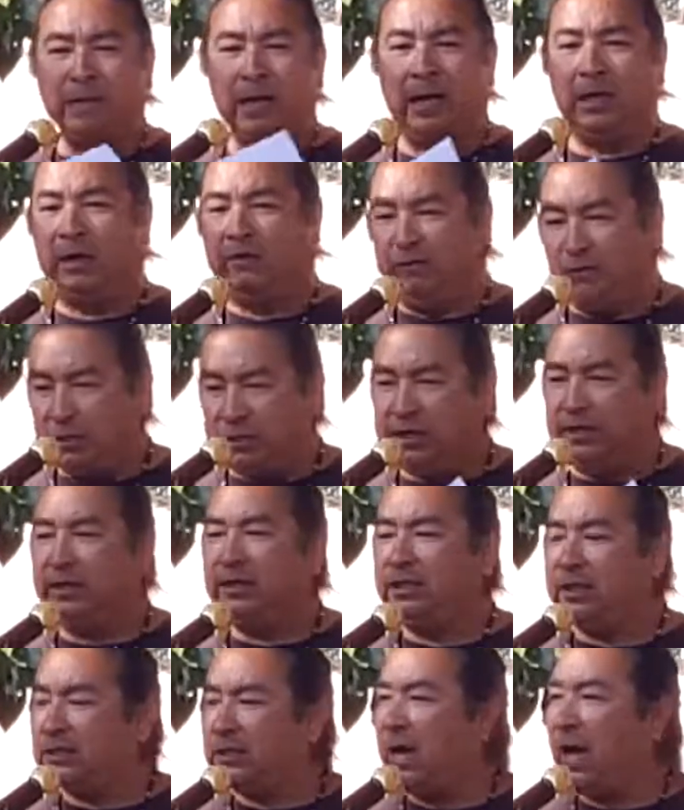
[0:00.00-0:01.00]
And if you see a
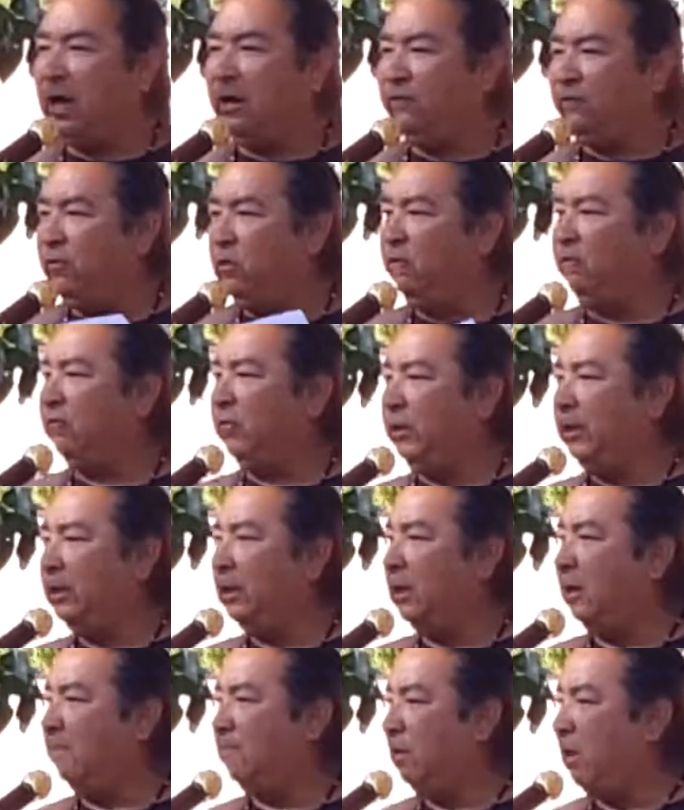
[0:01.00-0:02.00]
design, feel free
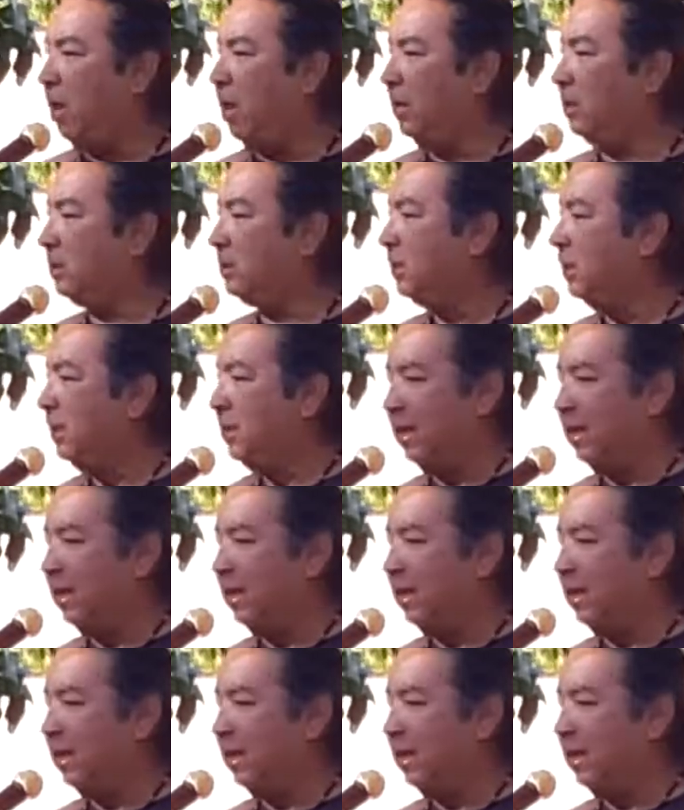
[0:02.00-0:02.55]
to applaud,